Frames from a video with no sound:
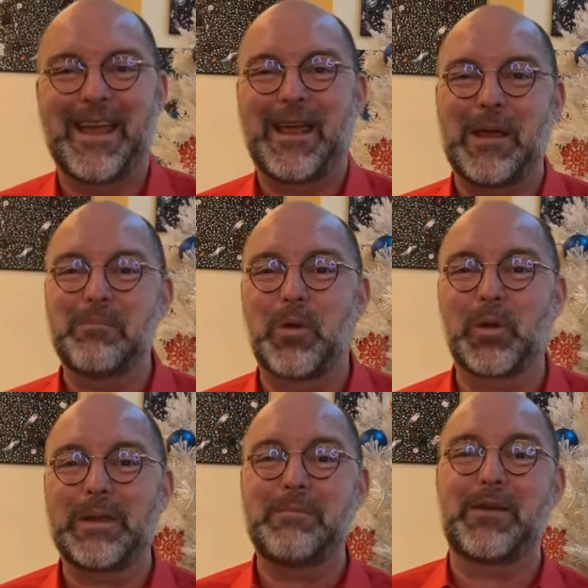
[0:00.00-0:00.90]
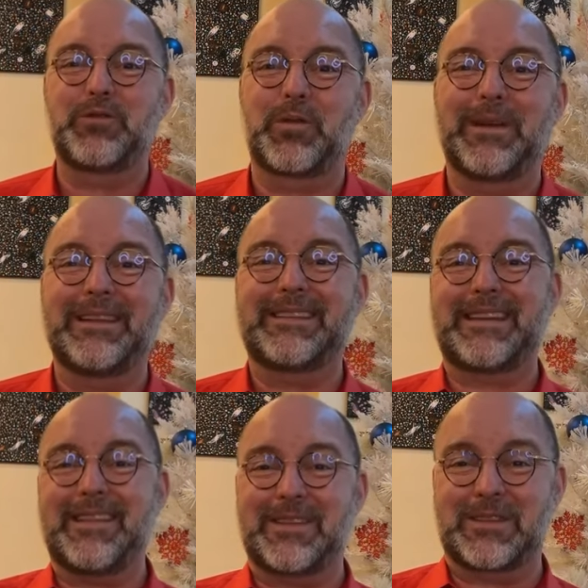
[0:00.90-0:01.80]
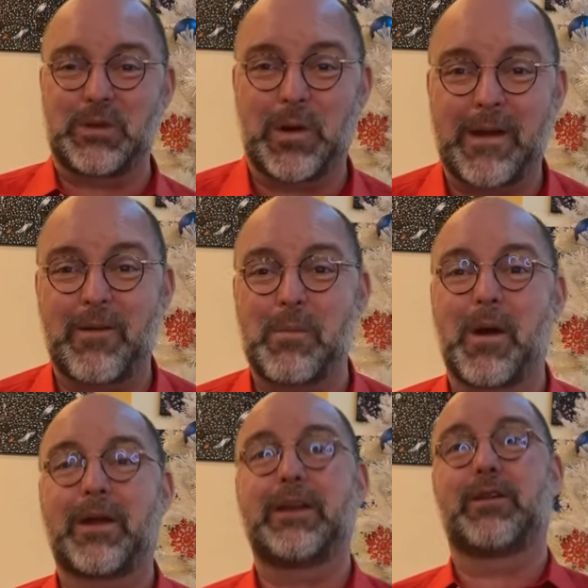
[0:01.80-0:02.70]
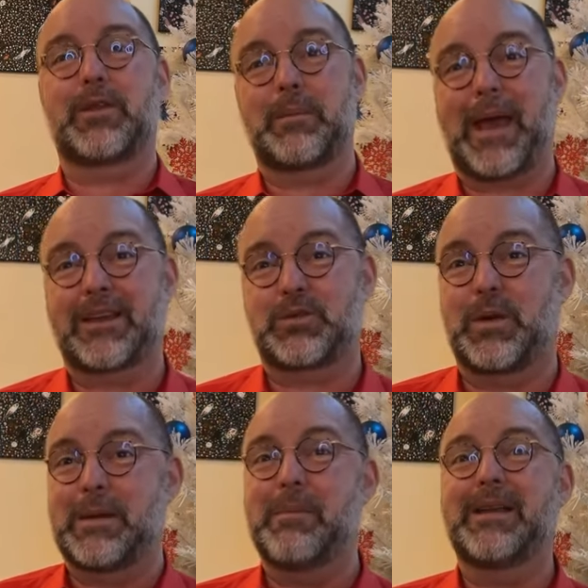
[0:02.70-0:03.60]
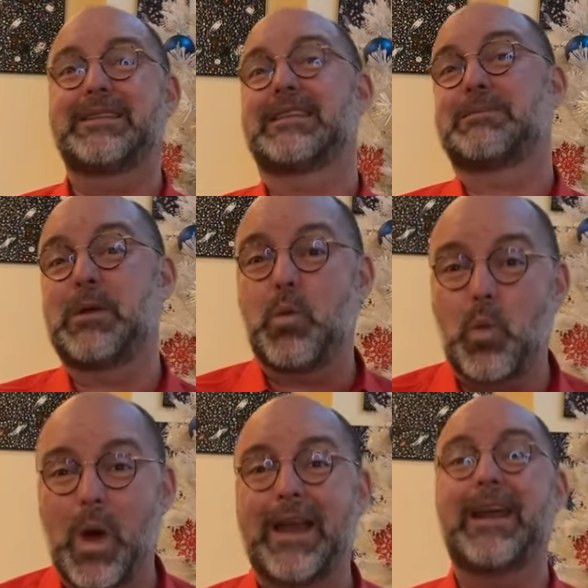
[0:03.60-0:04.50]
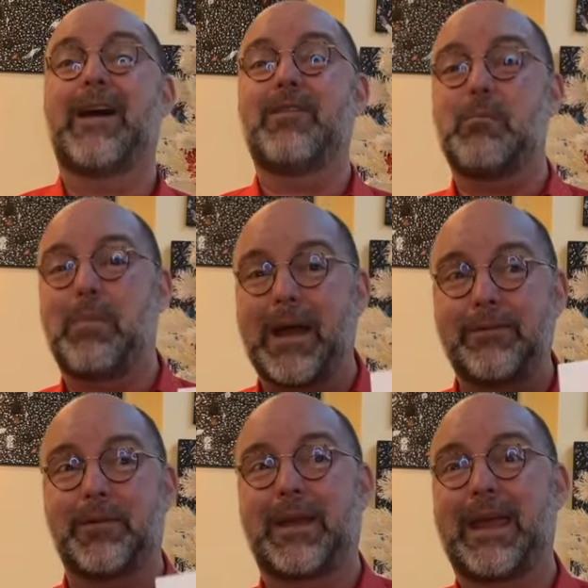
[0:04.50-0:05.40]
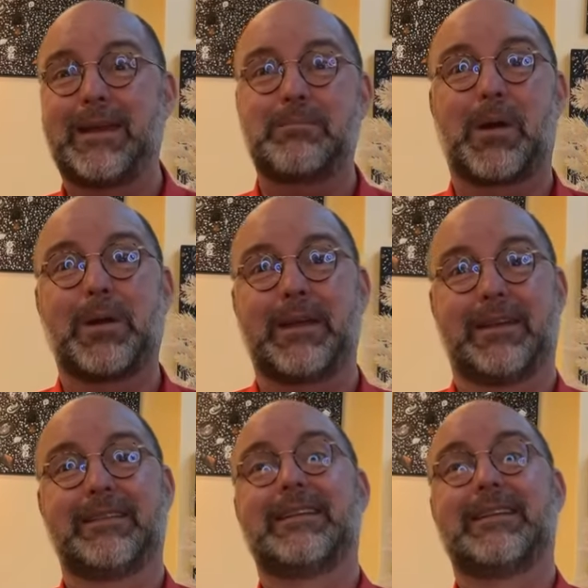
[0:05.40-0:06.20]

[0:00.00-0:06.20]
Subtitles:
In Portland metro real estate, the story of our market over the past 20 months has been one of a bifurcated market.